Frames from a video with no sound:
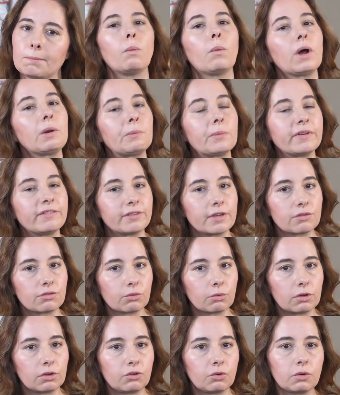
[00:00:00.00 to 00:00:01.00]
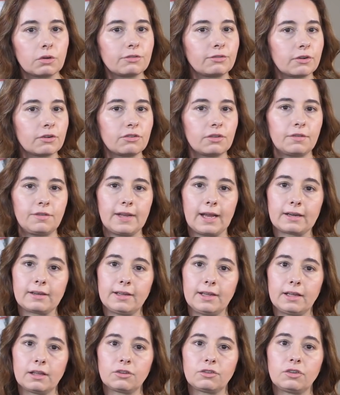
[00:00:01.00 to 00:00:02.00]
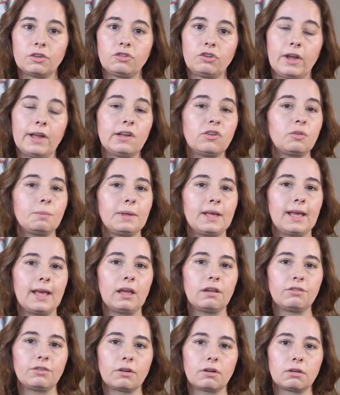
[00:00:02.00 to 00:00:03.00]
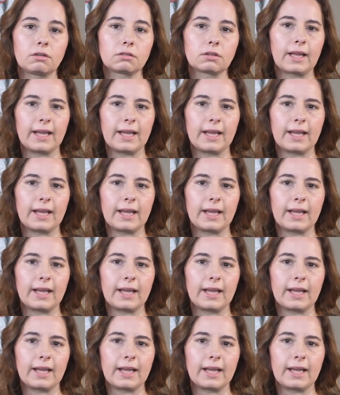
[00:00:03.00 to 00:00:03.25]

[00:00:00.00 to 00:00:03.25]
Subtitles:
When we resort to aversive techniques to change behavior,